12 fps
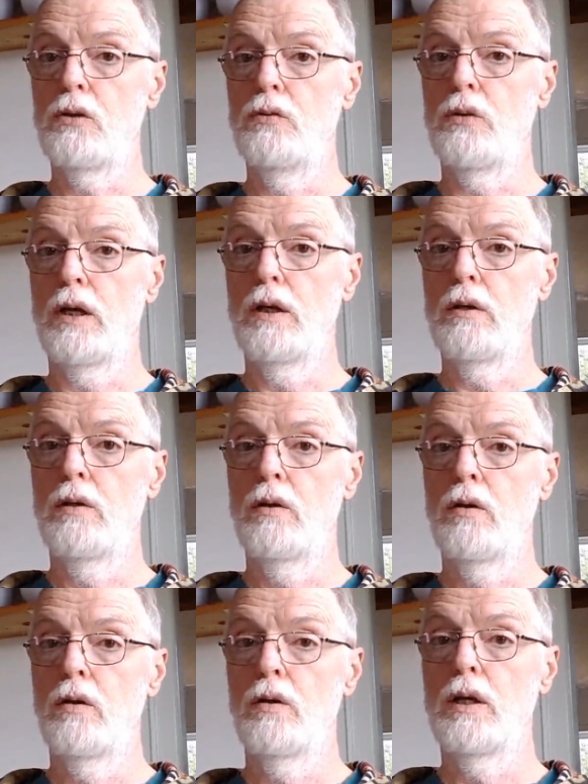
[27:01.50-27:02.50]
to it,
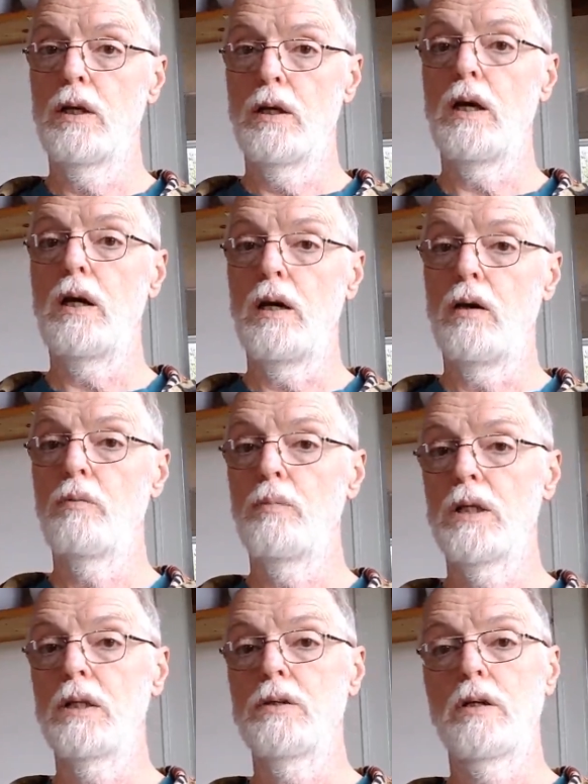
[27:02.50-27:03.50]
the entire
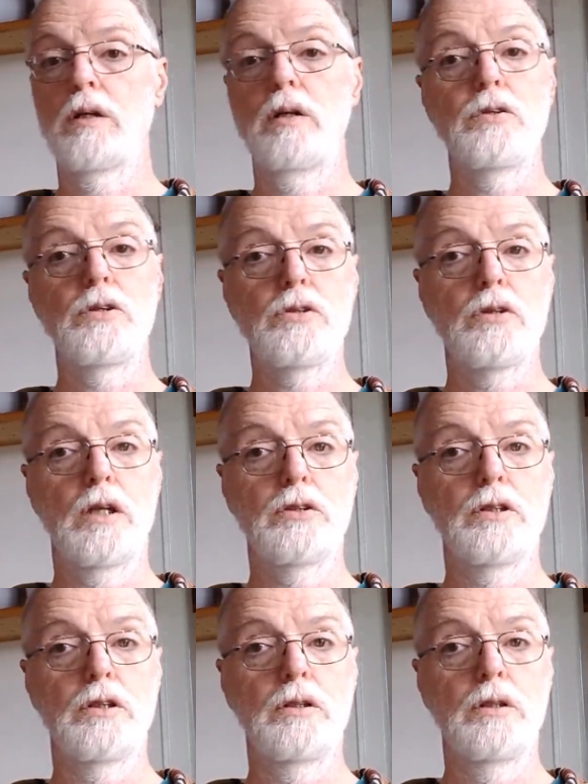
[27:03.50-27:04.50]
military
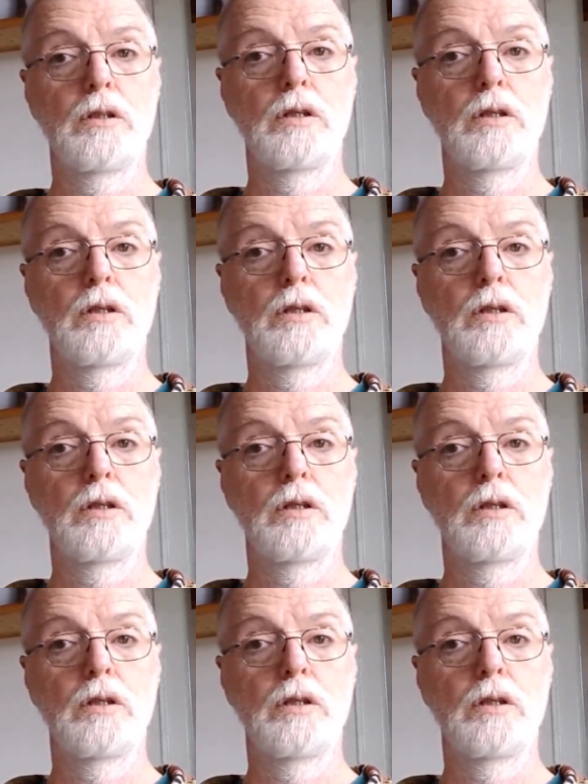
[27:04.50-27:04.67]
infrastructure